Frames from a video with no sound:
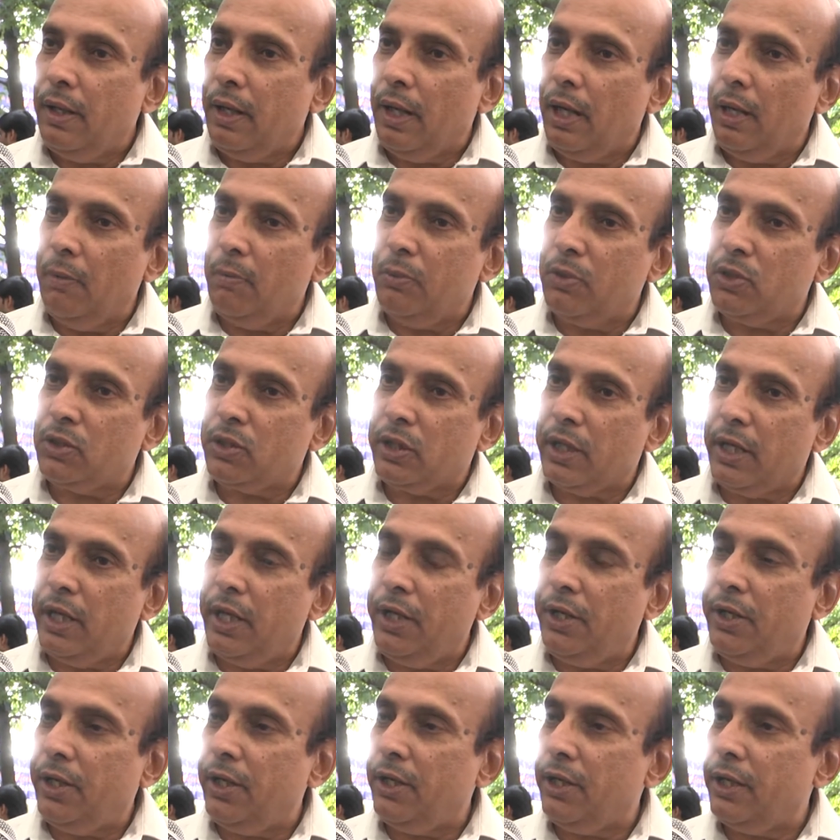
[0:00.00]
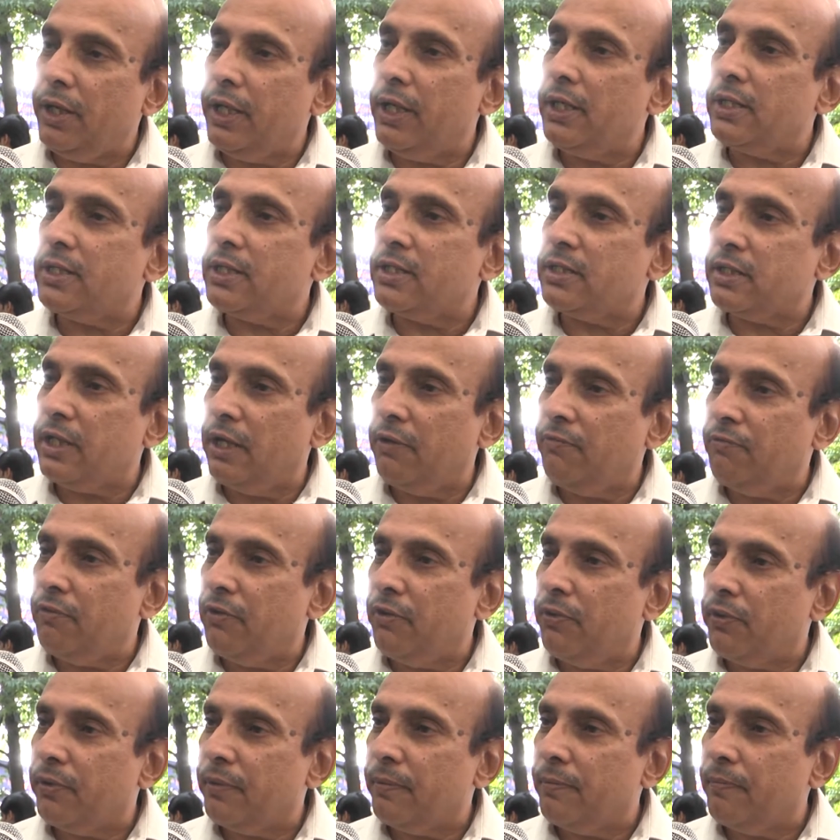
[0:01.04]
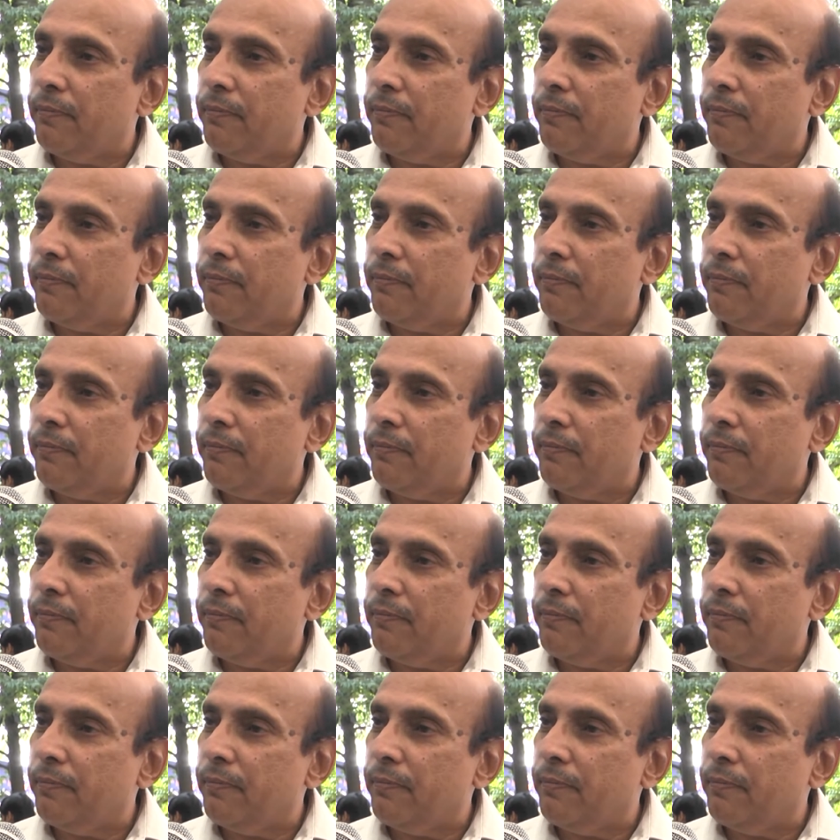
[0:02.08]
Almost 18 cases I found.